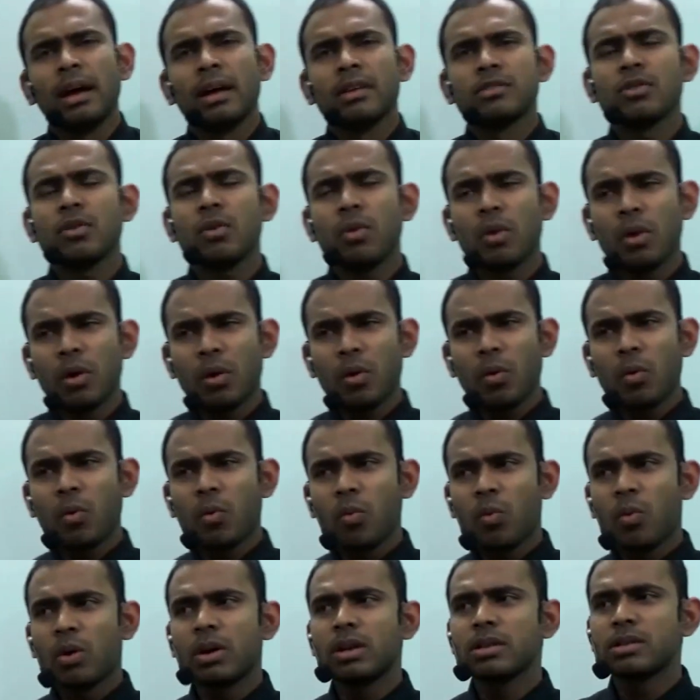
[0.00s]
So
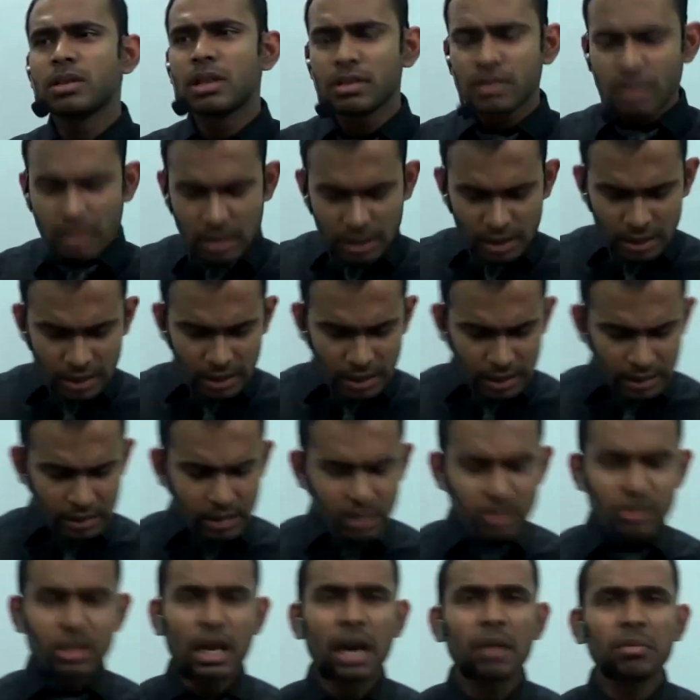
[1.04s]
what is this? In
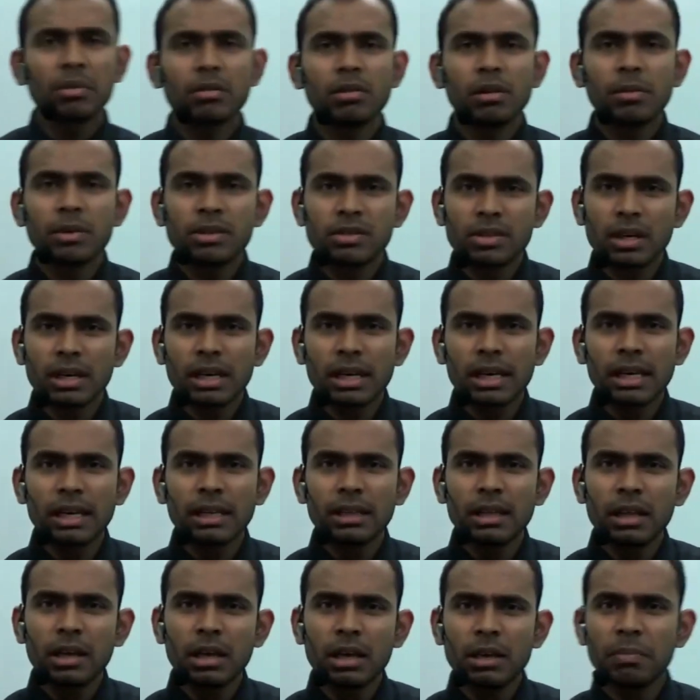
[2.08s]
this chapter, we'll be studying
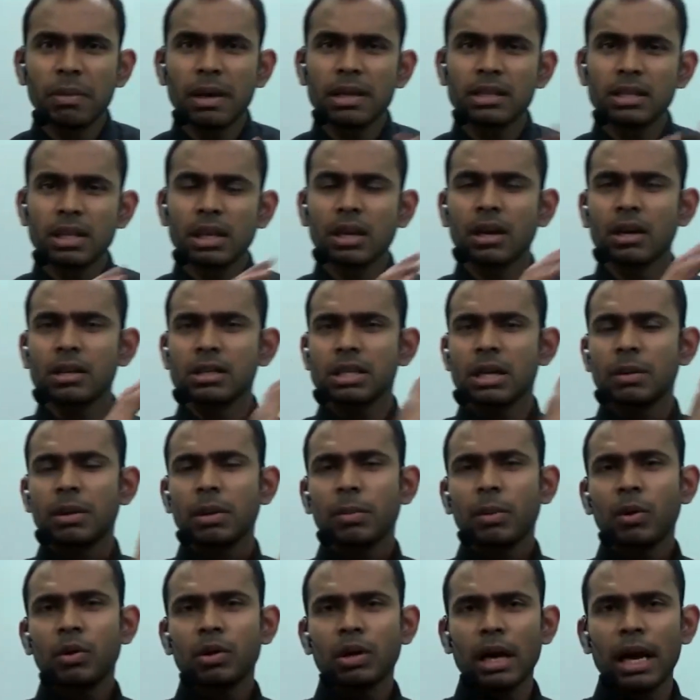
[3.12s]
the basic concept
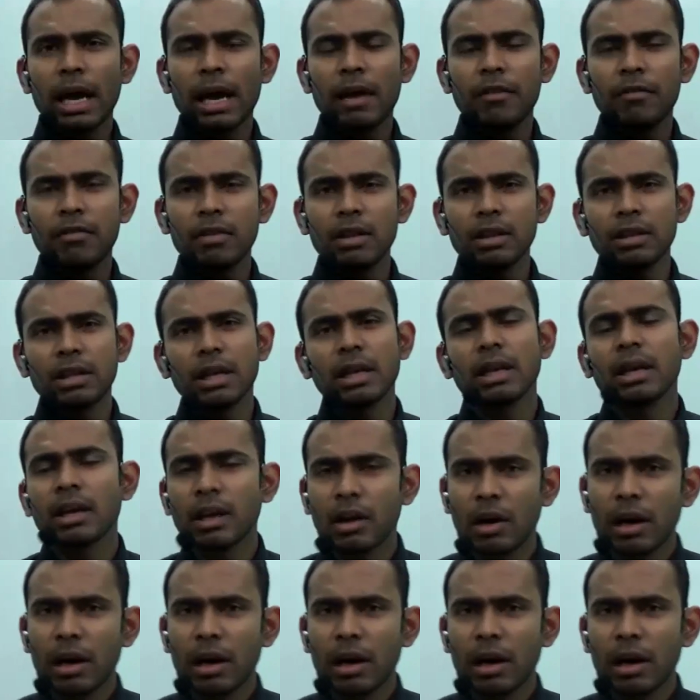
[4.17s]
about everything,